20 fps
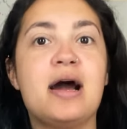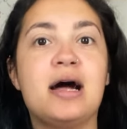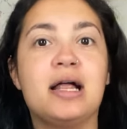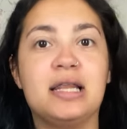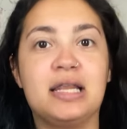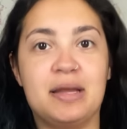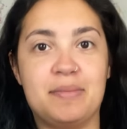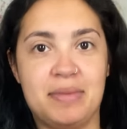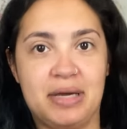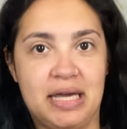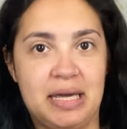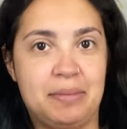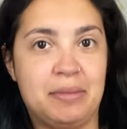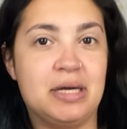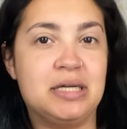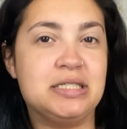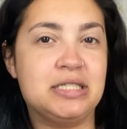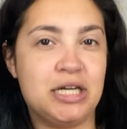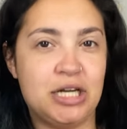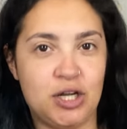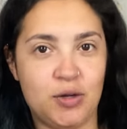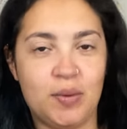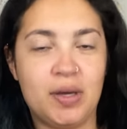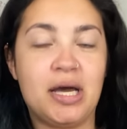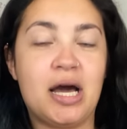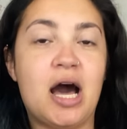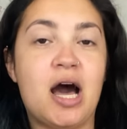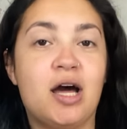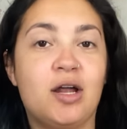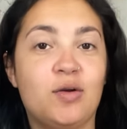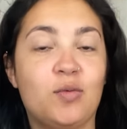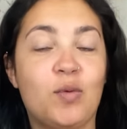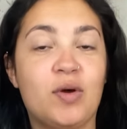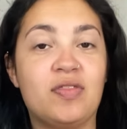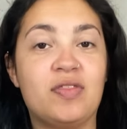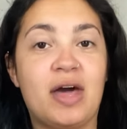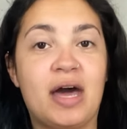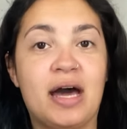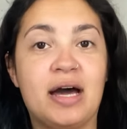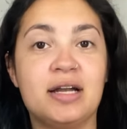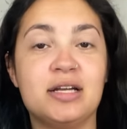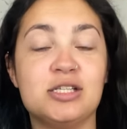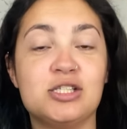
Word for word: let me keep continuing on with that.